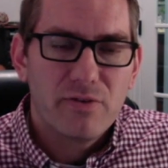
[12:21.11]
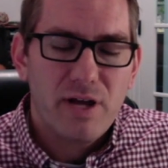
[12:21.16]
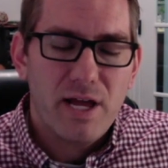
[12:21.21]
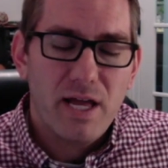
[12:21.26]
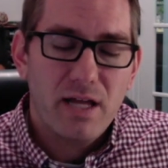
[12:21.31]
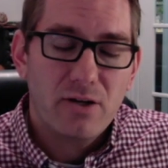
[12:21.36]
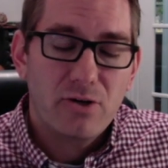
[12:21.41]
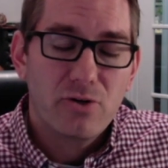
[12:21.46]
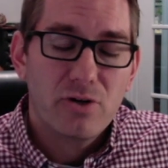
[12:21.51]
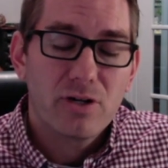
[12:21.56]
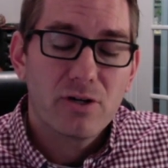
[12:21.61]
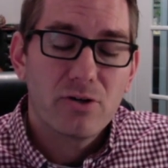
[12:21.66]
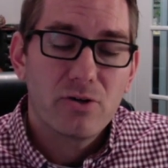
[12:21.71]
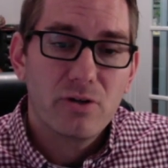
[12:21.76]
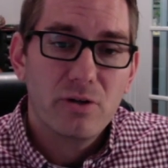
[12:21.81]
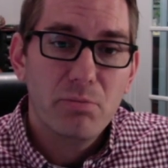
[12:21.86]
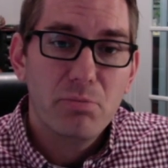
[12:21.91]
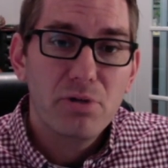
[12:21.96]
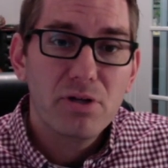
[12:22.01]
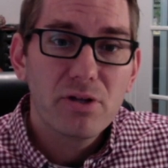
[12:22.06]
and critical
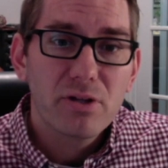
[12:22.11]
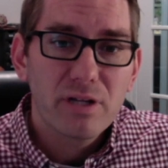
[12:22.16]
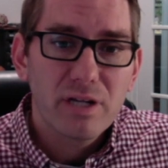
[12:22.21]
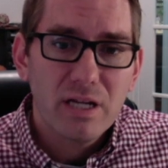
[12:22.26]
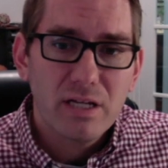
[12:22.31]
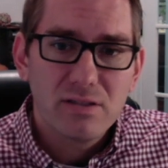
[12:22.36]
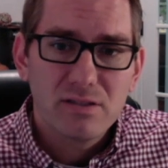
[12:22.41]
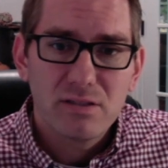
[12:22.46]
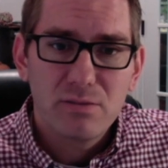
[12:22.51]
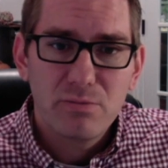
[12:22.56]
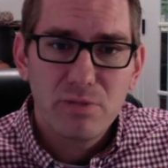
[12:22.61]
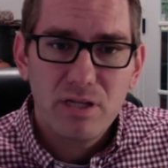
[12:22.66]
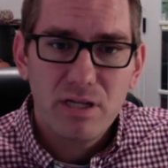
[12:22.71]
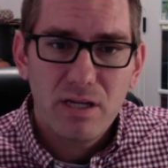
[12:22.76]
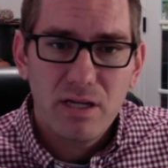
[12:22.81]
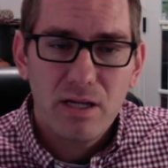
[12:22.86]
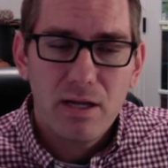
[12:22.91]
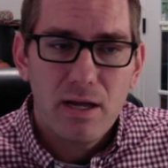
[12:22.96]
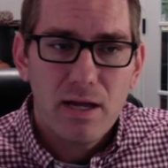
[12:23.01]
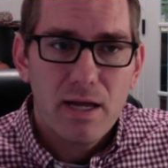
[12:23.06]
ability to
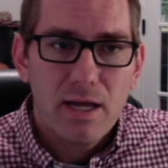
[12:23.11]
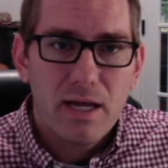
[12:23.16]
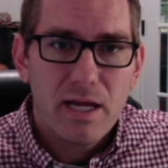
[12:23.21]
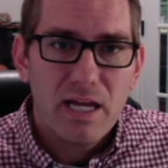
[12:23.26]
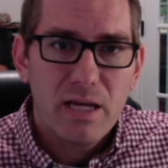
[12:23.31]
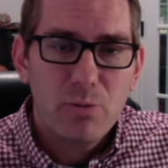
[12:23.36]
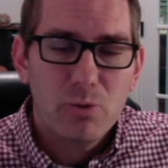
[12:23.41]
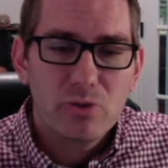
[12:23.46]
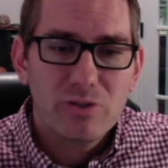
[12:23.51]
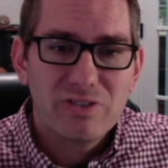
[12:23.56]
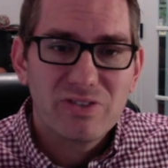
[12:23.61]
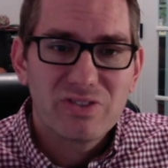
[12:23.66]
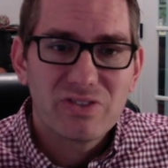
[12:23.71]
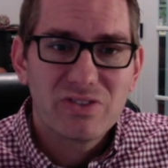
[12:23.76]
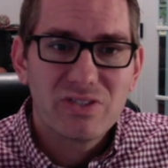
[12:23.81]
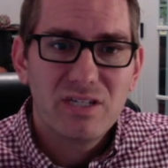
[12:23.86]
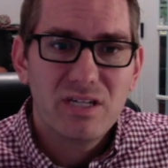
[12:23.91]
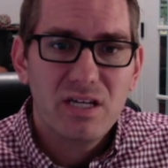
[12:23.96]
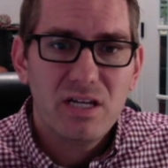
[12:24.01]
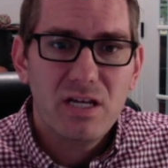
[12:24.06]
be able to
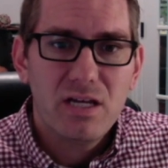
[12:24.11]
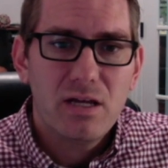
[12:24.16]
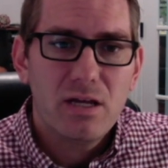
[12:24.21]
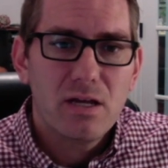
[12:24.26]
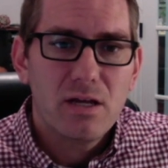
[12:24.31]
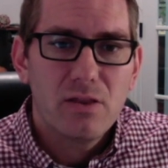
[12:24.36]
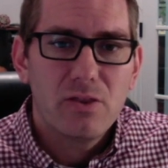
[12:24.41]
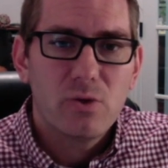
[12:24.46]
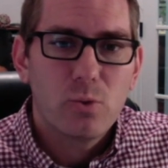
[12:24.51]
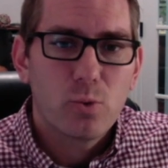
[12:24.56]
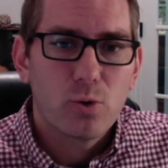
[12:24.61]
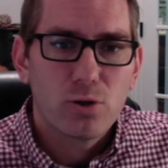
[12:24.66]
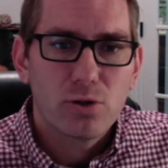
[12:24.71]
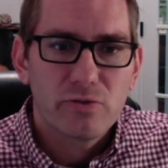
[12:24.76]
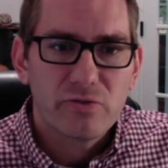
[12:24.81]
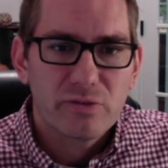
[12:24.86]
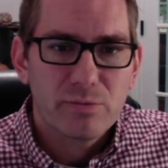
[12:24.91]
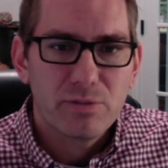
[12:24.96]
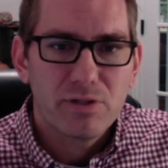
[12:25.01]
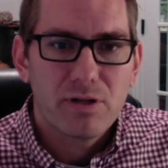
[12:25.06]
see the
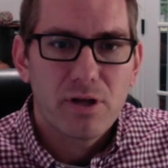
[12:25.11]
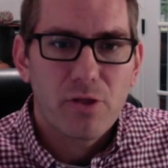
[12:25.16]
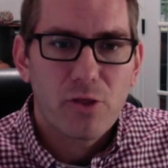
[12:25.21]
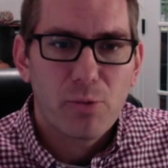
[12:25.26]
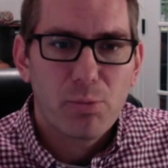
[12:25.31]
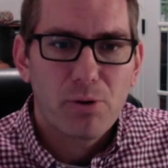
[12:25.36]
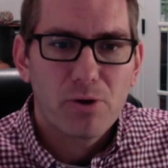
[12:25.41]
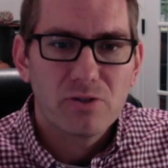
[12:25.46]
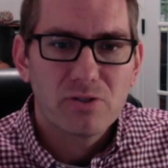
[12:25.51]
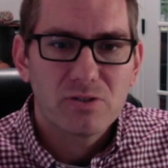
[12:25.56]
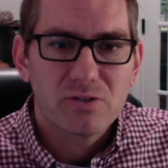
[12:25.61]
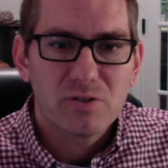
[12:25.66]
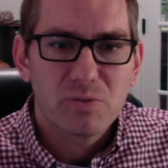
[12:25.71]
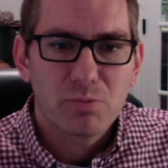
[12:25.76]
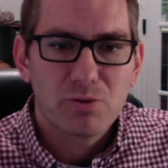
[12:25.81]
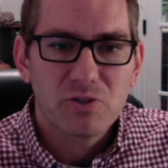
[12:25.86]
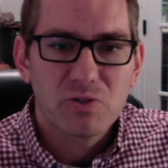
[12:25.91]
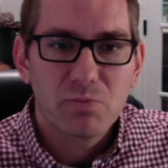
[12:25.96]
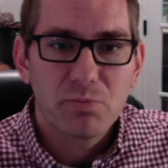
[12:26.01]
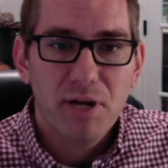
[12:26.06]
world from another person's
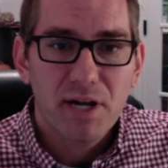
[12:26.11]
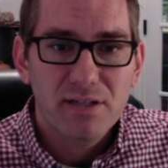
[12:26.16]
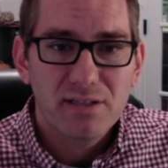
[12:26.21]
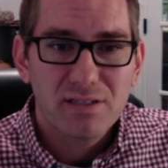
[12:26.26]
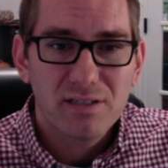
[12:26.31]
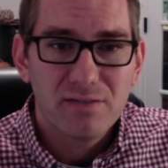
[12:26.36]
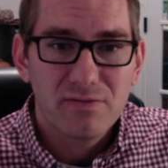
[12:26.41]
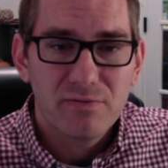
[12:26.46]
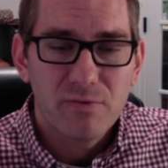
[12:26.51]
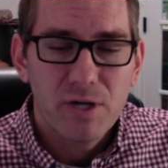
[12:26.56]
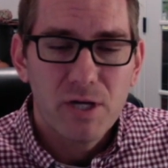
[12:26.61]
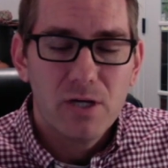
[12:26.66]
perspective,